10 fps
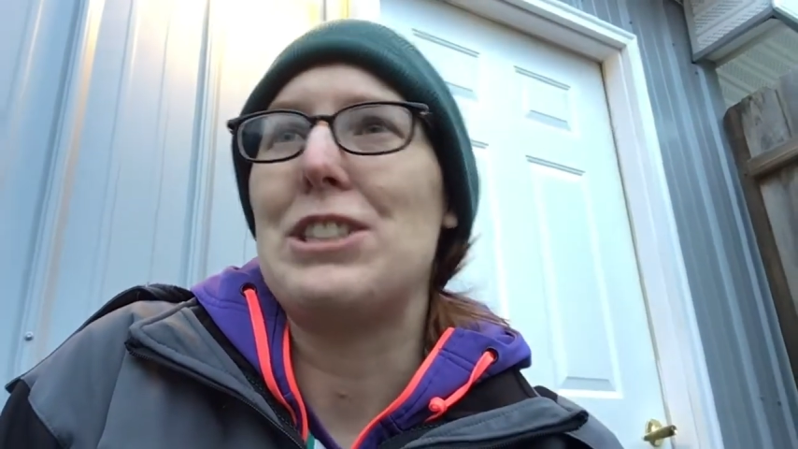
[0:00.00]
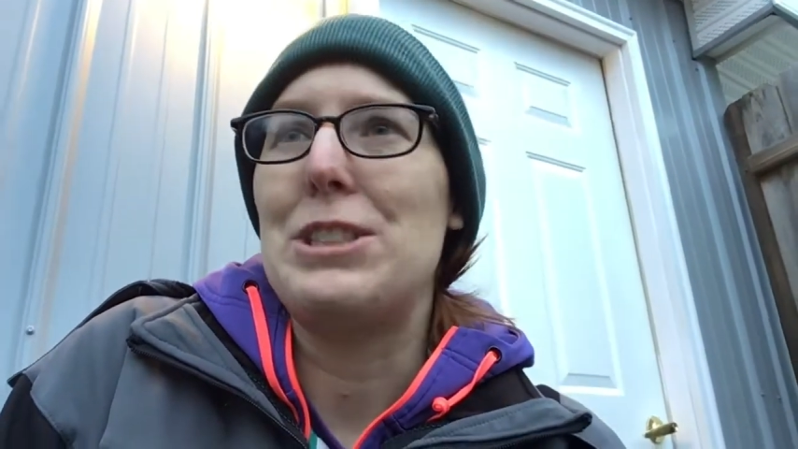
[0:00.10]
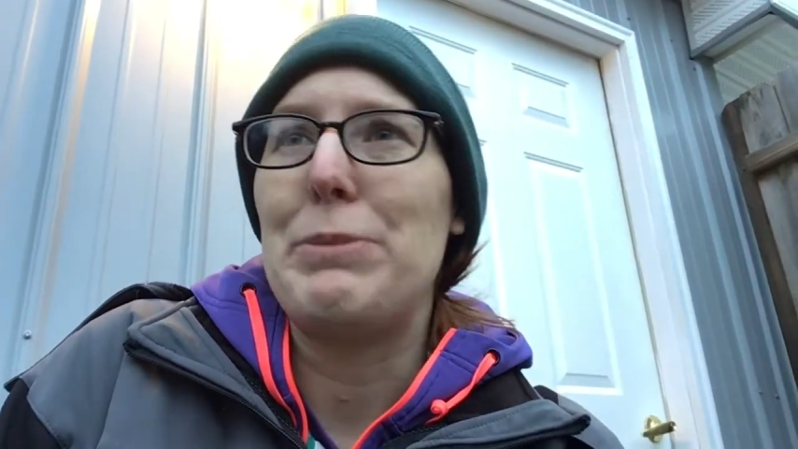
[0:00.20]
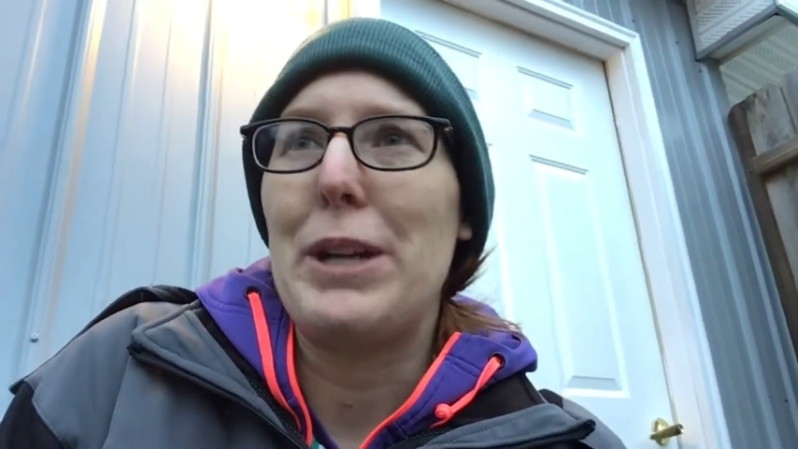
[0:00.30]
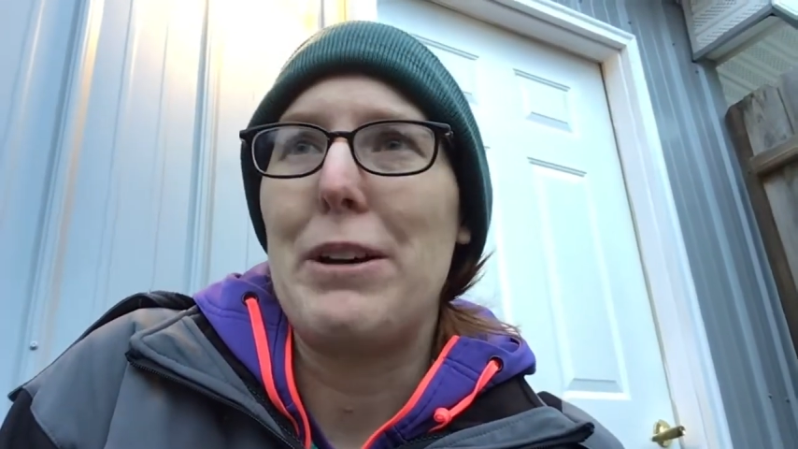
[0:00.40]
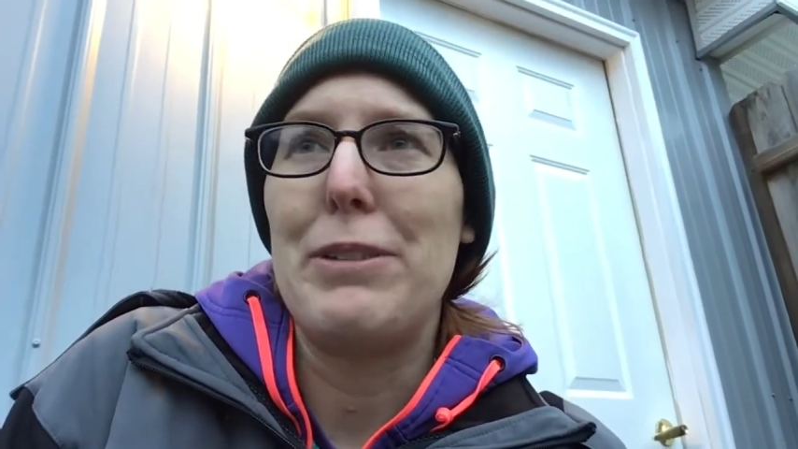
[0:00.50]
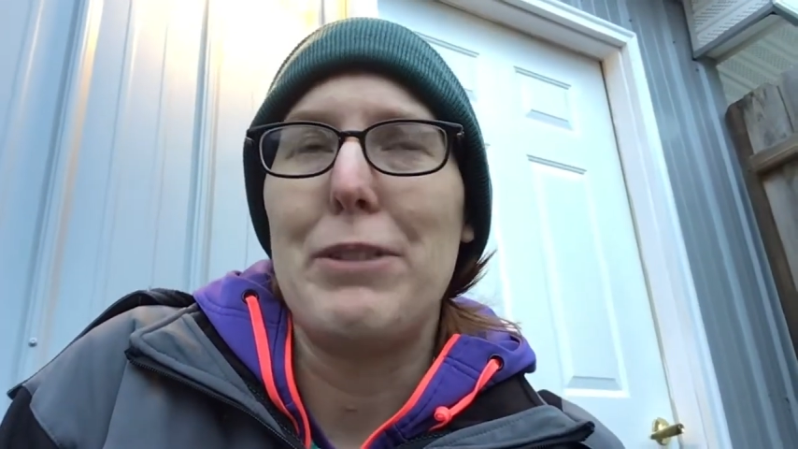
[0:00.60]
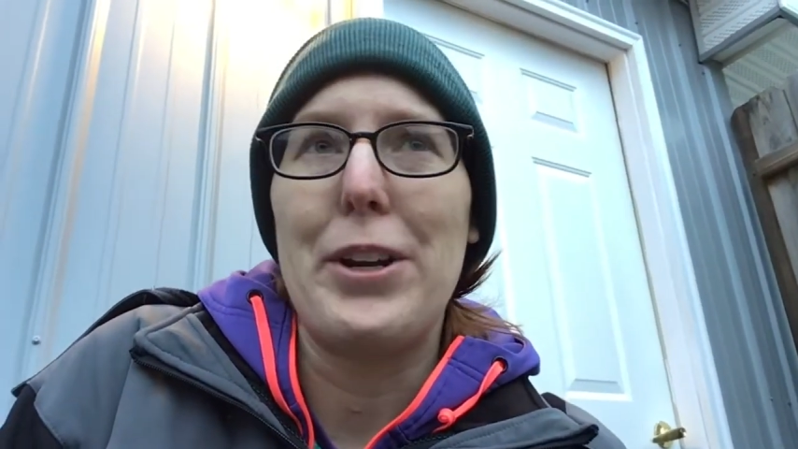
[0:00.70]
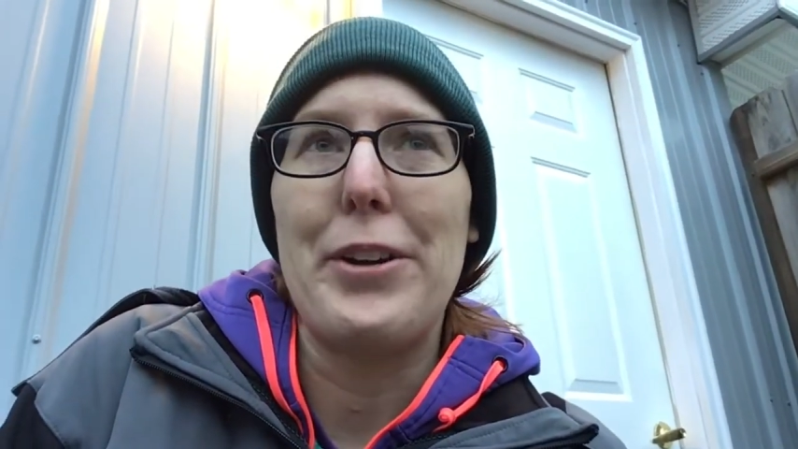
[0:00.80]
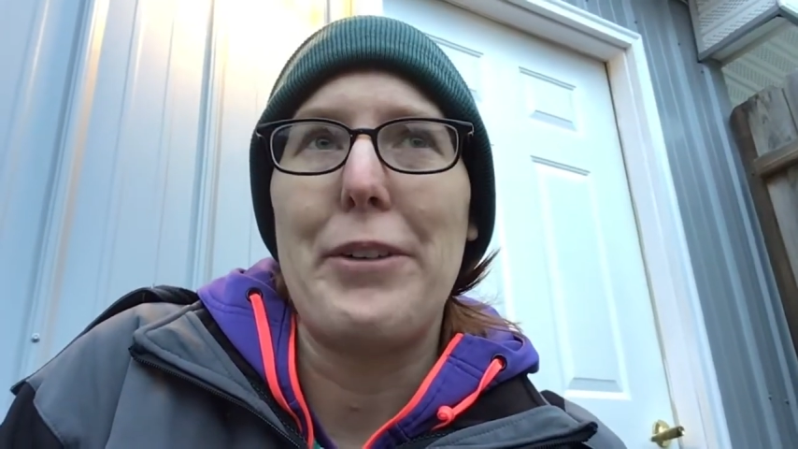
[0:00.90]
to be out and
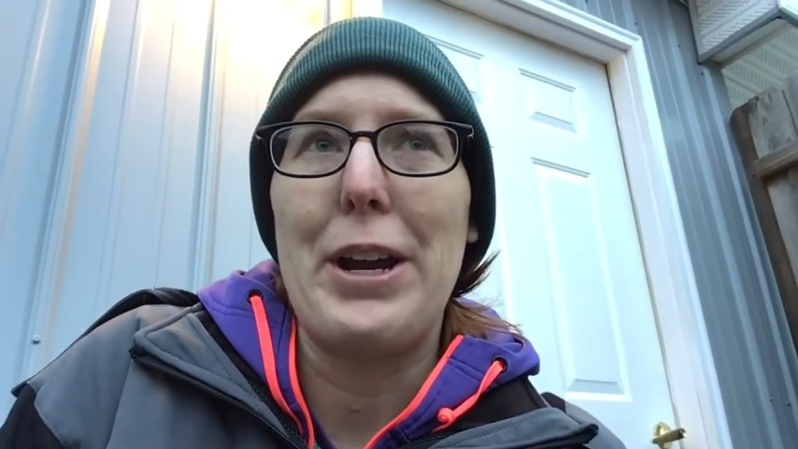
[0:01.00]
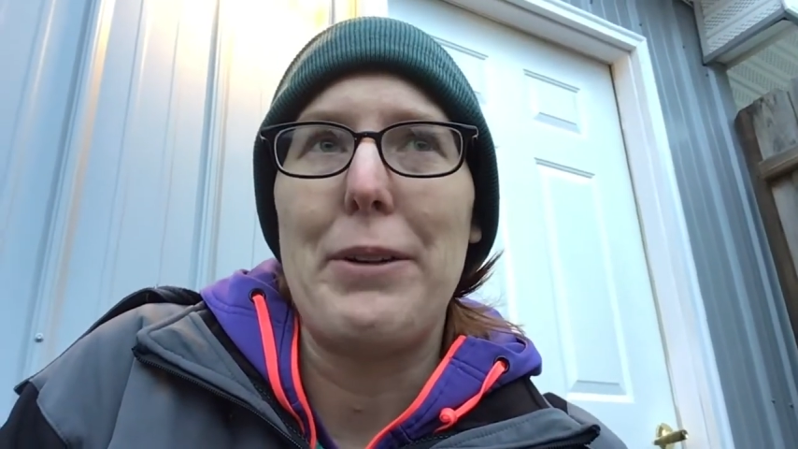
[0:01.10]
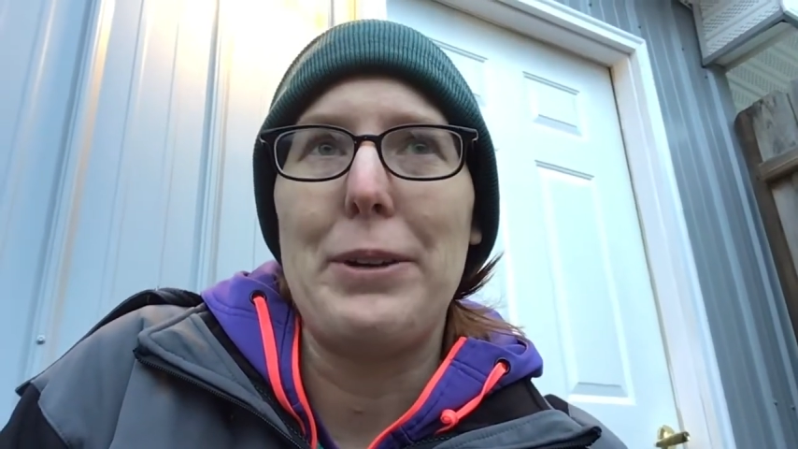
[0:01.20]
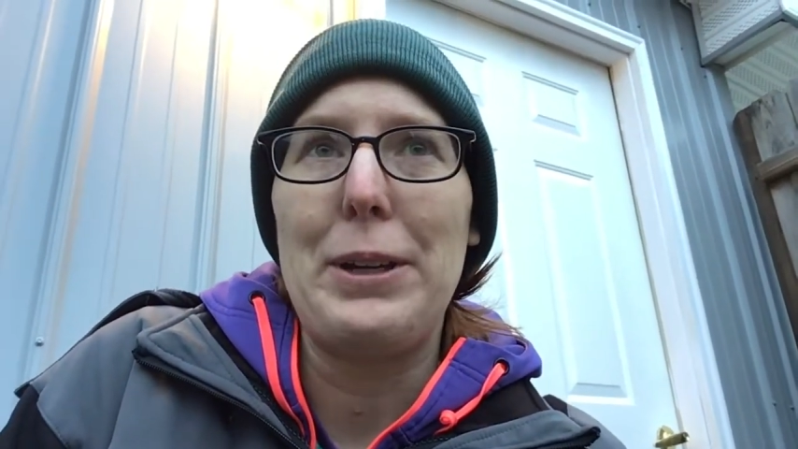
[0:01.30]
running around.